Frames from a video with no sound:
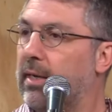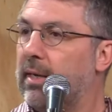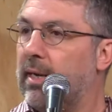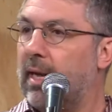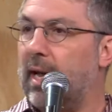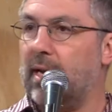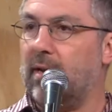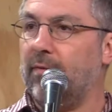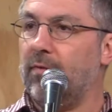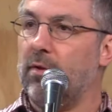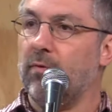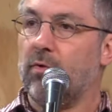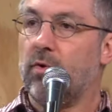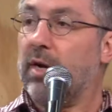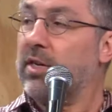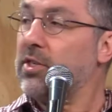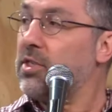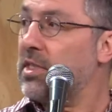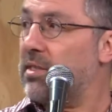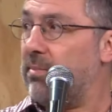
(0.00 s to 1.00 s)
And if you have
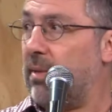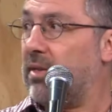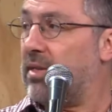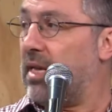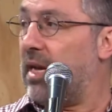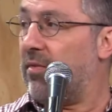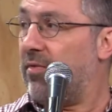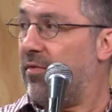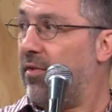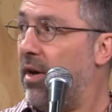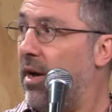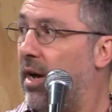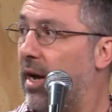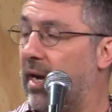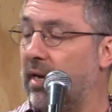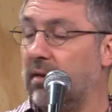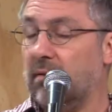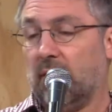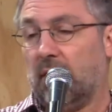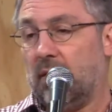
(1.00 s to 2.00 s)
questions about that,
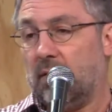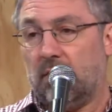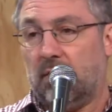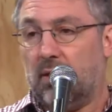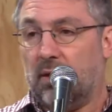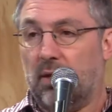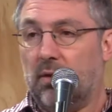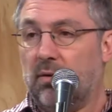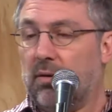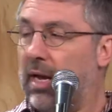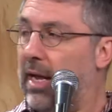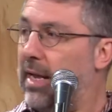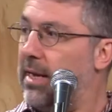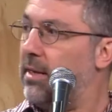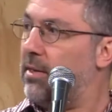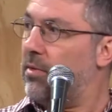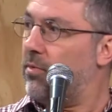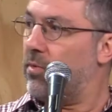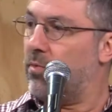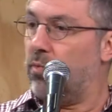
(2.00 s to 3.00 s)
fine,
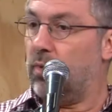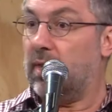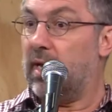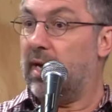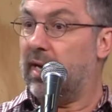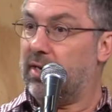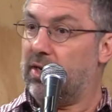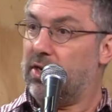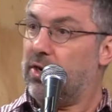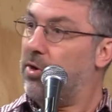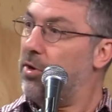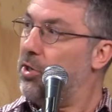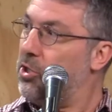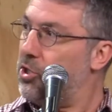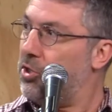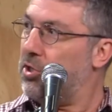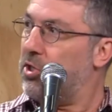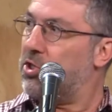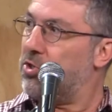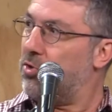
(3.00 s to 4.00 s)
and will I encourage
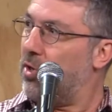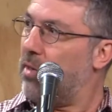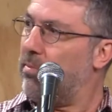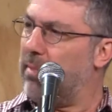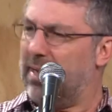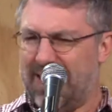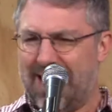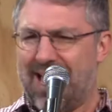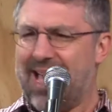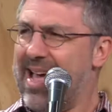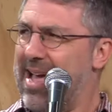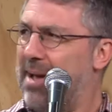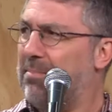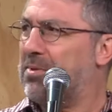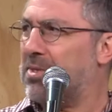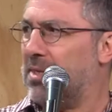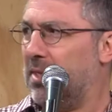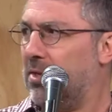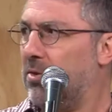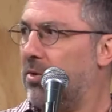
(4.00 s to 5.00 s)
you to join me? Yeah,
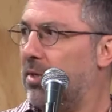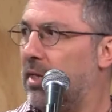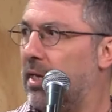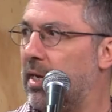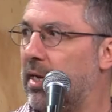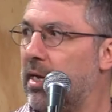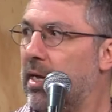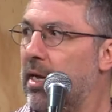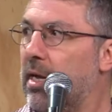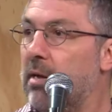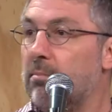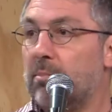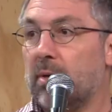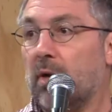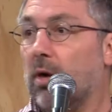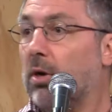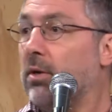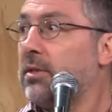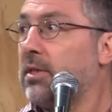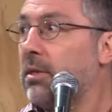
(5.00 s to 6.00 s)
absolutely.
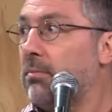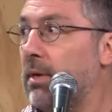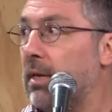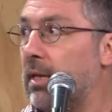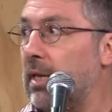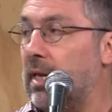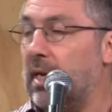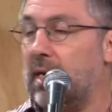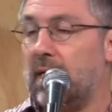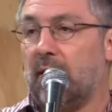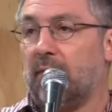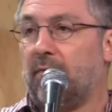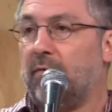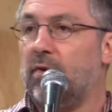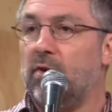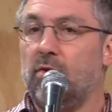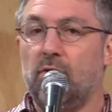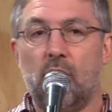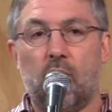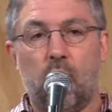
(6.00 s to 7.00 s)
But ultimately, if
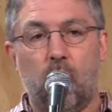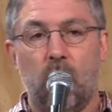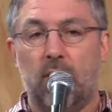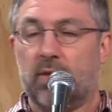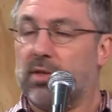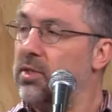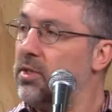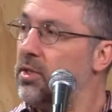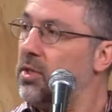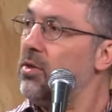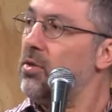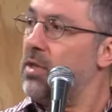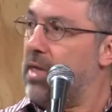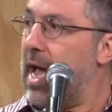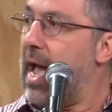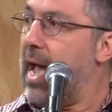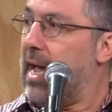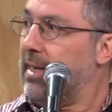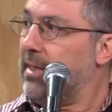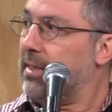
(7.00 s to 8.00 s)
you don't want to do
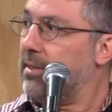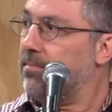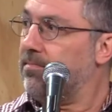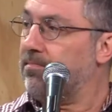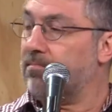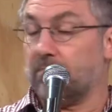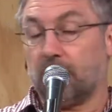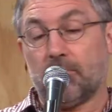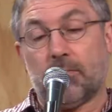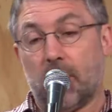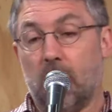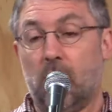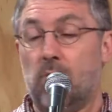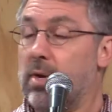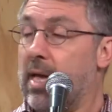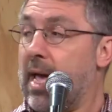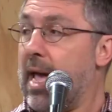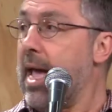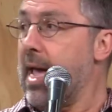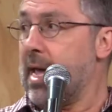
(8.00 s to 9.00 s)
that,
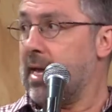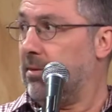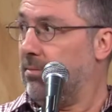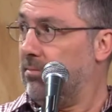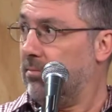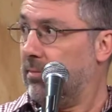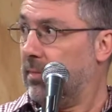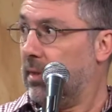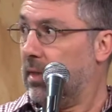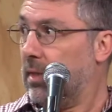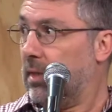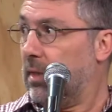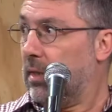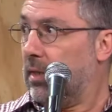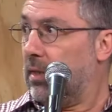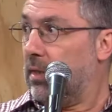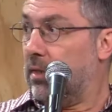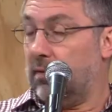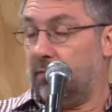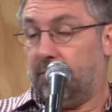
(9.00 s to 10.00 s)
okay.
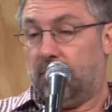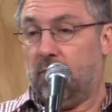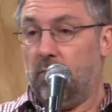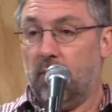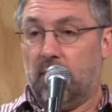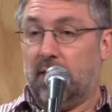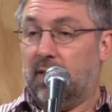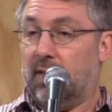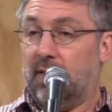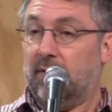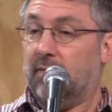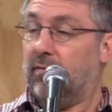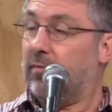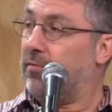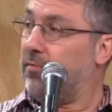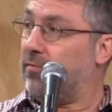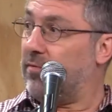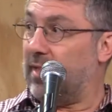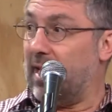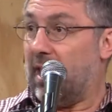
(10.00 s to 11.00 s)
If you want to
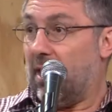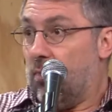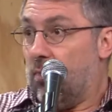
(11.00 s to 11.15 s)
live that